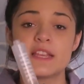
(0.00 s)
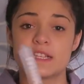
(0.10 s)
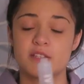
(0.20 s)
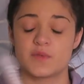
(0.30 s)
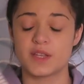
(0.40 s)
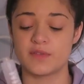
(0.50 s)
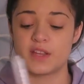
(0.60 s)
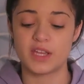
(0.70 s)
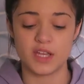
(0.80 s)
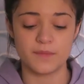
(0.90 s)
this is really,
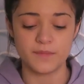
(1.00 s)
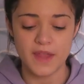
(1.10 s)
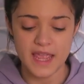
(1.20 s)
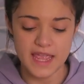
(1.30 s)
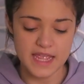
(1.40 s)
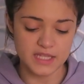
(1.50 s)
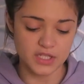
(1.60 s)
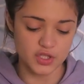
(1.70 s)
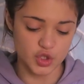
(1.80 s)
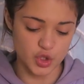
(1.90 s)
really good.
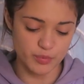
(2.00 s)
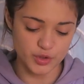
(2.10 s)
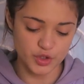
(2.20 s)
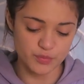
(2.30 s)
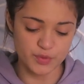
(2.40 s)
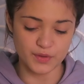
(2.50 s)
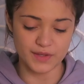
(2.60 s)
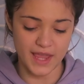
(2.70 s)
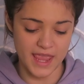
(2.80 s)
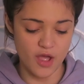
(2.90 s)
It's super, super
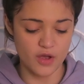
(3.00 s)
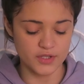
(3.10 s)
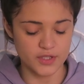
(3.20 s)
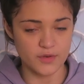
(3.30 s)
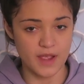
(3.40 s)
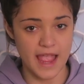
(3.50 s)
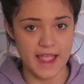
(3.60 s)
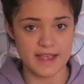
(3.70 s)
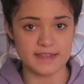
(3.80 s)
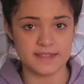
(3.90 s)
light, also
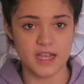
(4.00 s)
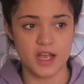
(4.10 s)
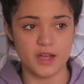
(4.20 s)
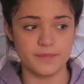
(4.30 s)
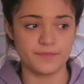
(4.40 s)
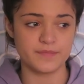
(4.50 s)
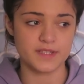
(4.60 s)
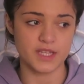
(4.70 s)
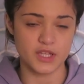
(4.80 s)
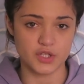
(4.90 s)
has um,
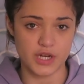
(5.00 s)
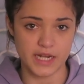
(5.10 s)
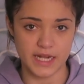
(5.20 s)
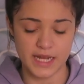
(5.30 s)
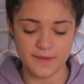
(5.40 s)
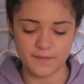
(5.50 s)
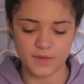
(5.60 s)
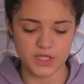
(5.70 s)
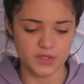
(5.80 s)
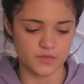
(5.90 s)
sunscreen in it,
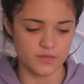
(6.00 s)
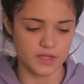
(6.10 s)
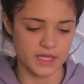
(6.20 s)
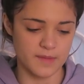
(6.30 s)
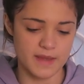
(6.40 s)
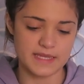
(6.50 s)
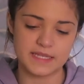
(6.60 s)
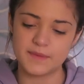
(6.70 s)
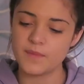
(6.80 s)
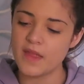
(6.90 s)
which is really
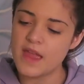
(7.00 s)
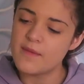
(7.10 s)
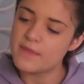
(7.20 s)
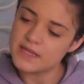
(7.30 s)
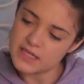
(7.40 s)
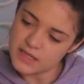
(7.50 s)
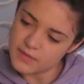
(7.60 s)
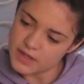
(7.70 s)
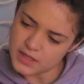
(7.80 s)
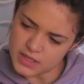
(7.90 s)
amazing. Basically
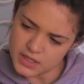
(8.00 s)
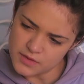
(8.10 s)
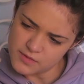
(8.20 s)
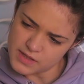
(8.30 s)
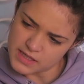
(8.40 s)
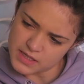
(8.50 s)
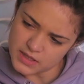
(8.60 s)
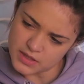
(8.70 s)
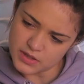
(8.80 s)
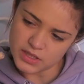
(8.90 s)
what you're gonna do
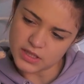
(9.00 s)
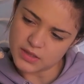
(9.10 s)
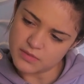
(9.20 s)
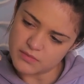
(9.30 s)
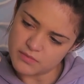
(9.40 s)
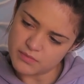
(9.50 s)
is you're just gonna